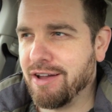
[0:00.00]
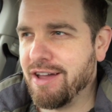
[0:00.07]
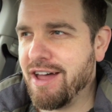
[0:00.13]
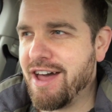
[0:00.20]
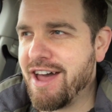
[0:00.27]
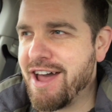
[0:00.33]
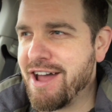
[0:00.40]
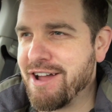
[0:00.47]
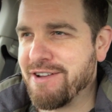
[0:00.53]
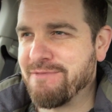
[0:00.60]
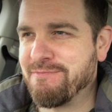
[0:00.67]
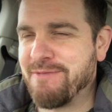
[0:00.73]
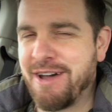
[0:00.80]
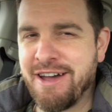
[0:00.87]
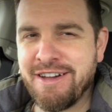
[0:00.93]
Hey
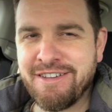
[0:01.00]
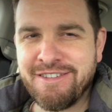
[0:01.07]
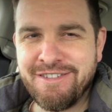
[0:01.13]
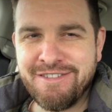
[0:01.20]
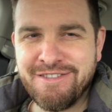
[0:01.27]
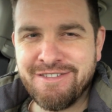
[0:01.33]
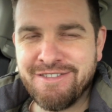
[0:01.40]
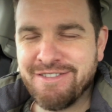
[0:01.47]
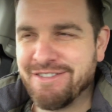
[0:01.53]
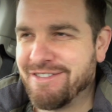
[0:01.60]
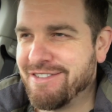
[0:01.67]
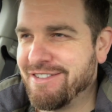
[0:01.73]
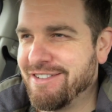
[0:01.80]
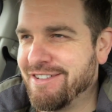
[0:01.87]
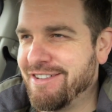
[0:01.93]
man,
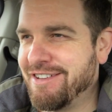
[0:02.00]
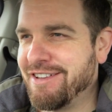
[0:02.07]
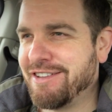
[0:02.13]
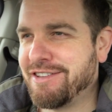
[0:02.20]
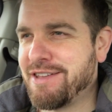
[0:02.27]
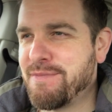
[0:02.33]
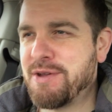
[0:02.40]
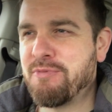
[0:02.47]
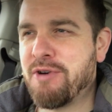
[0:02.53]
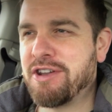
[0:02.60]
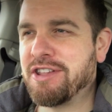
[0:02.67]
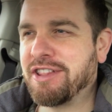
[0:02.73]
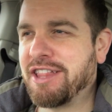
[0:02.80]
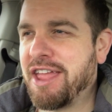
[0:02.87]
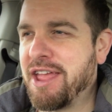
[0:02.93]
give me one
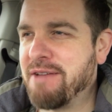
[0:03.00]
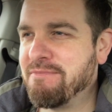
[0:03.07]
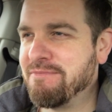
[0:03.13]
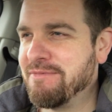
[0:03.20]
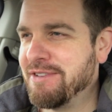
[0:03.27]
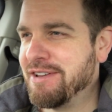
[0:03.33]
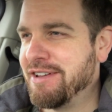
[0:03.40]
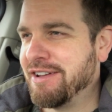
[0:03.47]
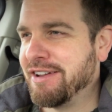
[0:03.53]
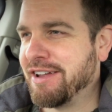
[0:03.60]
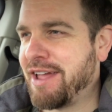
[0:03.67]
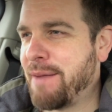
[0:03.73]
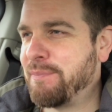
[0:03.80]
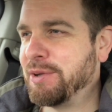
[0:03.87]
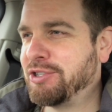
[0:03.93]
of them
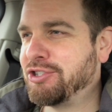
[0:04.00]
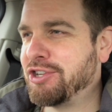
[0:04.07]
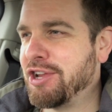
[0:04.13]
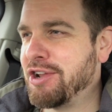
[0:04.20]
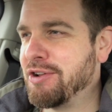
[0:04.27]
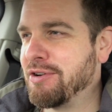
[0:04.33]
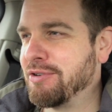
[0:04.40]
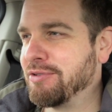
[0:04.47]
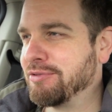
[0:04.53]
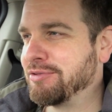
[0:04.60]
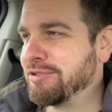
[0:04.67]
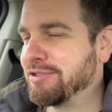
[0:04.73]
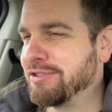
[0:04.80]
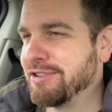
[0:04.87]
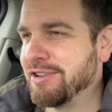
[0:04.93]

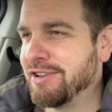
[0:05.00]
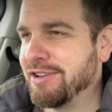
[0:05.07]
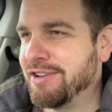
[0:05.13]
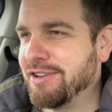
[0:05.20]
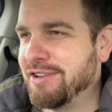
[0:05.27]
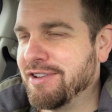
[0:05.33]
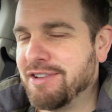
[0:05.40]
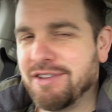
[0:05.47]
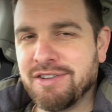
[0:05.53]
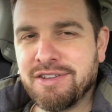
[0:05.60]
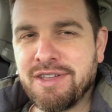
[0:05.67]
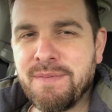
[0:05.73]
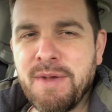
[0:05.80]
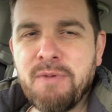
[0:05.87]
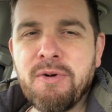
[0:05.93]
cappuccinos.
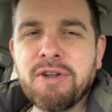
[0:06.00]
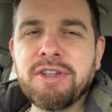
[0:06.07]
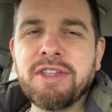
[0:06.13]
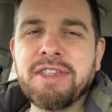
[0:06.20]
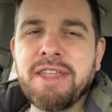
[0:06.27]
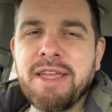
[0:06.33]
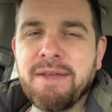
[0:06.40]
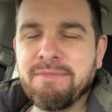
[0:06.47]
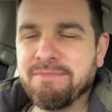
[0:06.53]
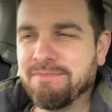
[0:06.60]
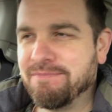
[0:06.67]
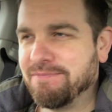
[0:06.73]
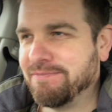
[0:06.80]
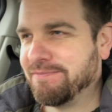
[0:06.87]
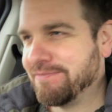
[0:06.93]
Give me one of them
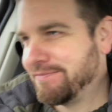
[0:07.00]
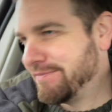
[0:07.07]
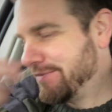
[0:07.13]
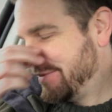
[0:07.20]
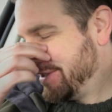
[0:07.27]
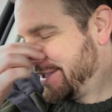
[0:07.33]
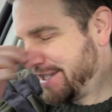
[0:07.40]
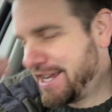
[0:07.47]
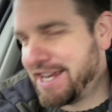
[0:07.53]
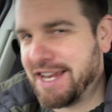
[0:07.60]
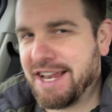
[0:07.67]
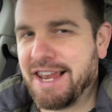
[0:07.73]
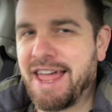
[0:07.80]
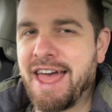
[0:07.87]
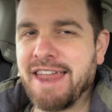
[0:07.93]

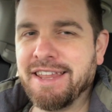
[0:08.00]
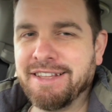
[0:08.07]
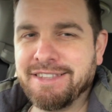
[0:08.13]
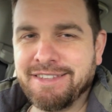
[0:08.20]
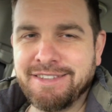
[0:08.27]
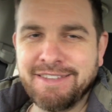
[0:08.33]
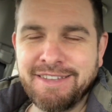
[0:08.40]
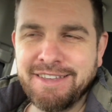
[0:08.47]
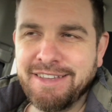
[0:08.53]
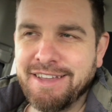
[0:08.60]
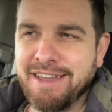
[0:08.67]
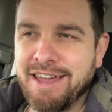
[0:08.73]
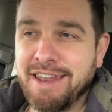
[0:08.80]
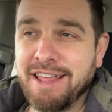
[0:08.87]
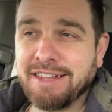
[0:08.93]
skinny laddies,
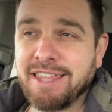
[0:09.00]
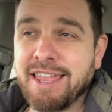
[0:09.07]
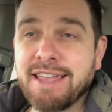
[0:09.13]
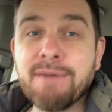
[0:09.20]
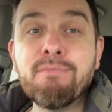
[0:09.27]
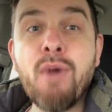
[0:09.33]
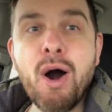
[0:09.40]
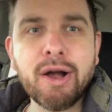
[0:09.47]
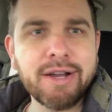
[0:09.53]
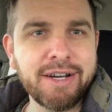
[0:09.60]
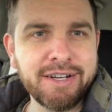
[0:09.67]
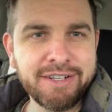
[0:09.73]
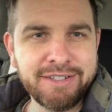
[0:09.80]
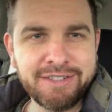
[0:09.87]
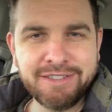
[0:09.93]
and I take a
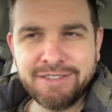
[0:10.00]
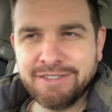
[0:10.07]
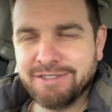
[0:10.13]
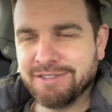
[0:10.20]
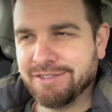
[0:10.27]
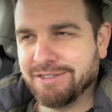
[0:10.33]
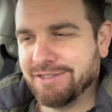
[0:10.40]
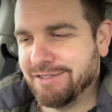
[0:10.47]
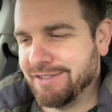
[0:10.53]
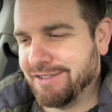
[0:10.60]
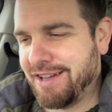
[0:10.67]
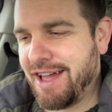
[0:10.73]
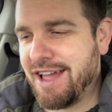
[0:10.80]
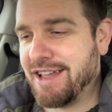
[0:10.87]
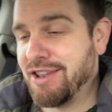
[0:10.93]
Mokka.
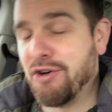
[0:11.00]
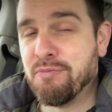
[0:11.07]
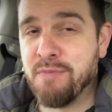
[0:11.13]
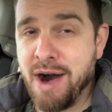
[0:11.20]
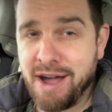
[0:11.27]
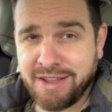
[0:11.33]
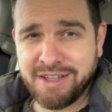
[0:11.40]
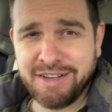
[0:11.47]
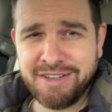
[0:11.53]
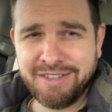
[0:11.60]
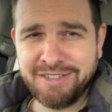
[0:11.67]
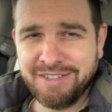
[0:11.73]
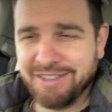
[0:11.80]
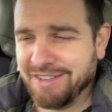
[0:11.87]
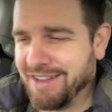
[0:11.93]
I ain't no Mokka,
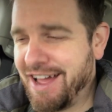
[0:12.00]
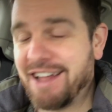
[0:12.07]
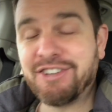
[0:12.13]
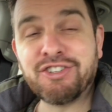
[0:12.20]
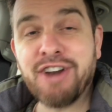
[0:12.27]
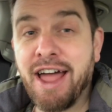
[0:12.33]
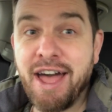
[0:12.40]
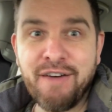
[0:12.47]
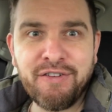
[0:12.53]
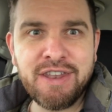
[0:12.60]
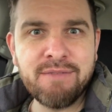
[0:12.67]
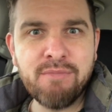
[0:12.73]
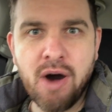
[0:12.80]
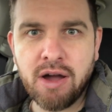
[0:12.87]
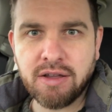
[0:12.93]
I'm driving
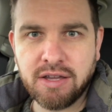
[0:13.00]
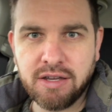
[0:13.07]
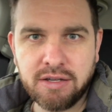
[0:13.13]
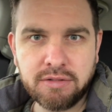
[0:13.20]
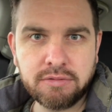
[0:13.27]
a Mokka.